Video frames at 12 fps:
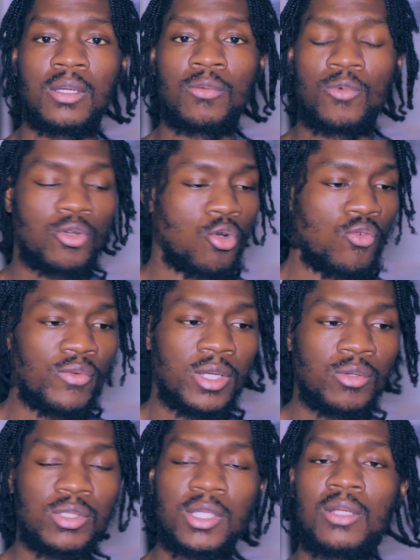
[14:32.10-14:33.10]
With COVID,
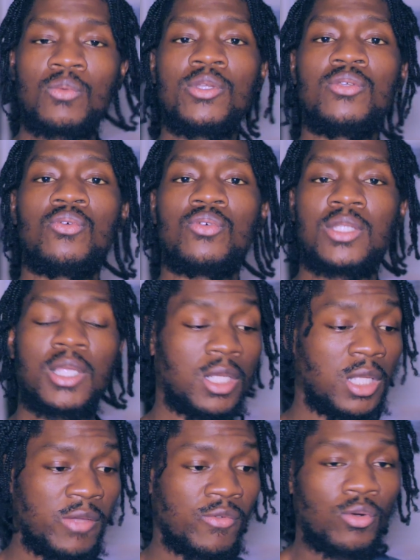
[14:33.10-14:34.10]
ain't no telling when you're going to see.
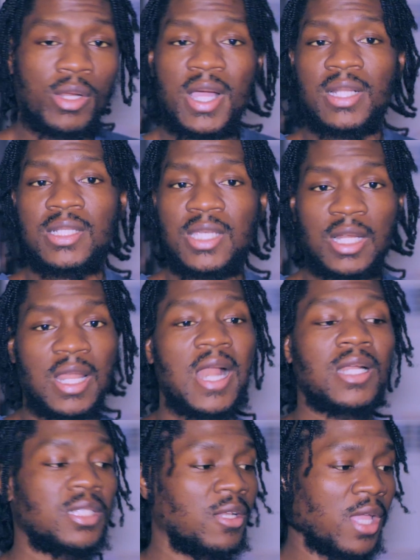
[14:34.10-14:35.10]
And even though they got the
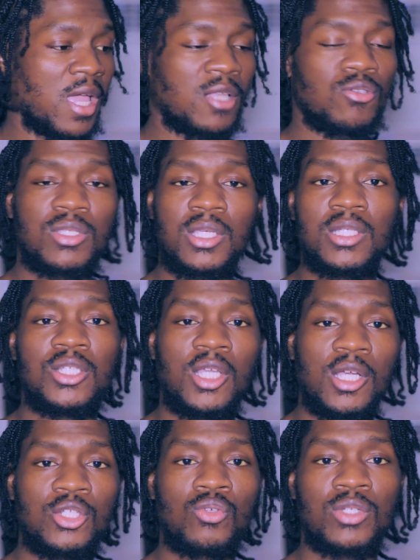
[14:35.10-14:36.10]
technology to have you see a
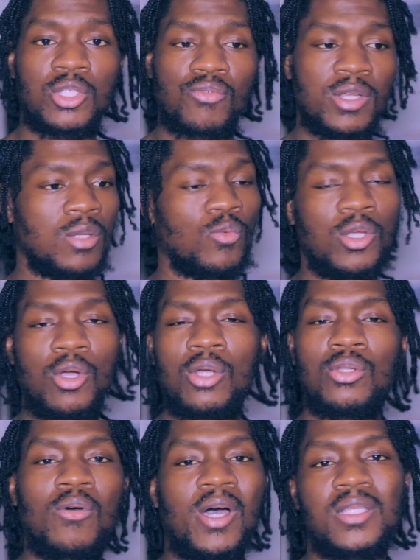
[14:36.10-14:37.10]
judge on the screen, we
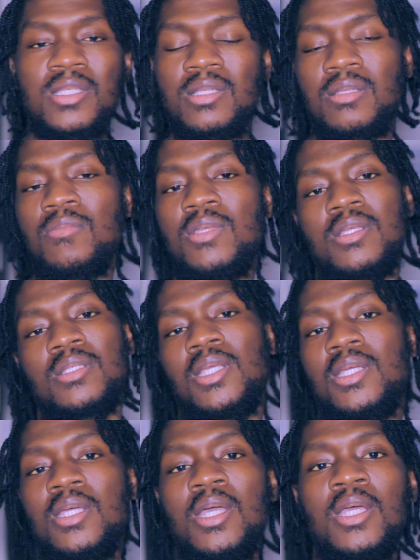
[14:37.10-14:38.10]
all know how the system is.
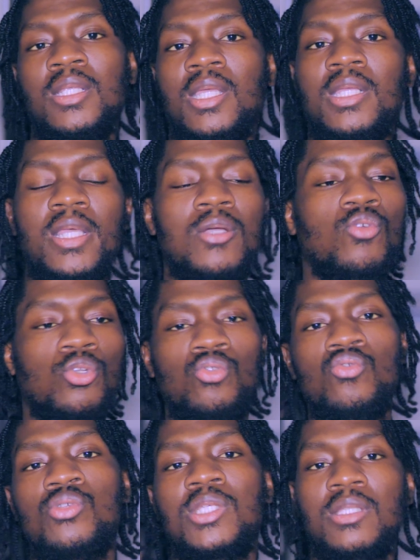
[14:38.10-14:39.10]
They going to
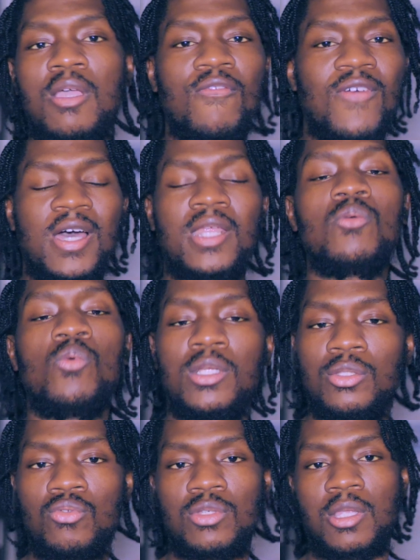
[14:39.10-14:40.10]
do stuff how they want
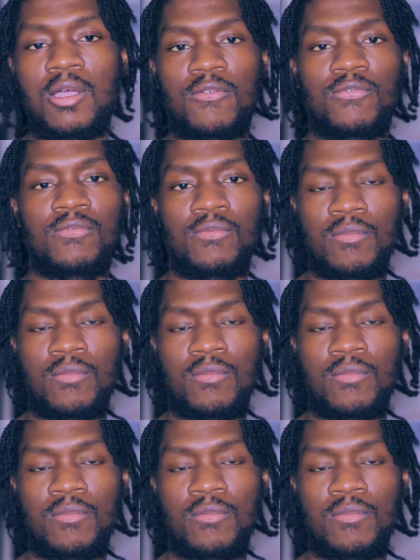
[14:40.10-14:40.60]
to do stuff.